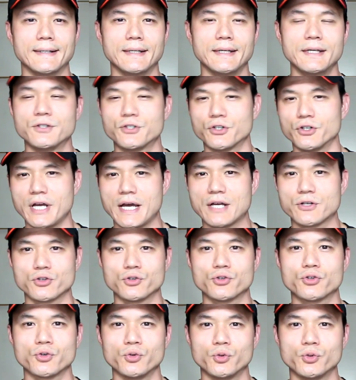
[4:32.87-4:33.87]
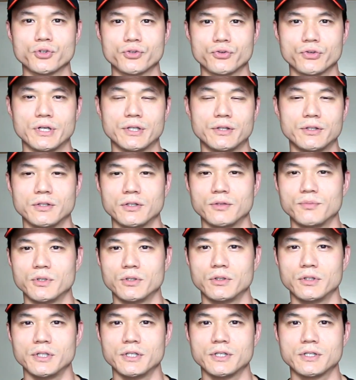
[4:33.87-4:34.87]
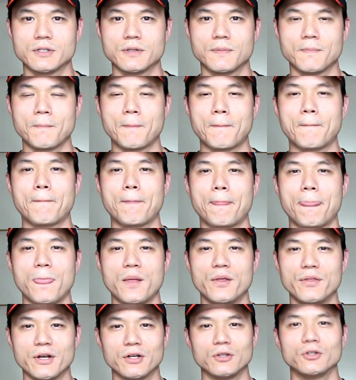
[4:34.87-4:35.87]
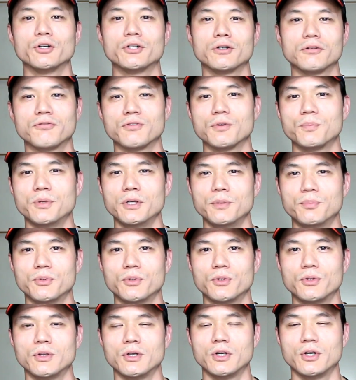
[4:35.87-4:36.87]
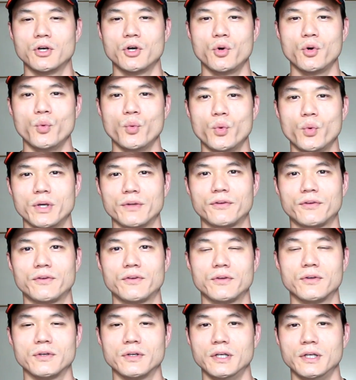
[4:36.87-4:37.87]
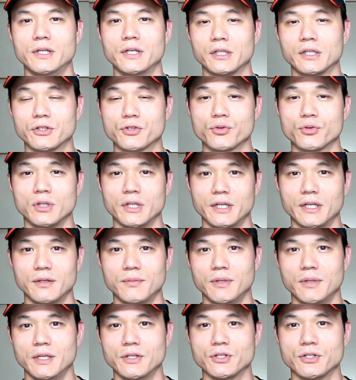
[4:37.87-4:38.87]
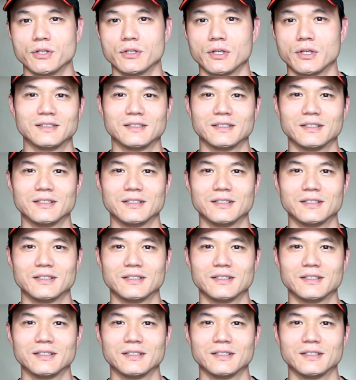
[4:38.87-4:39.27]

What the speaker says: international schools throughout the Middle East, they're looking for people with an English-related major.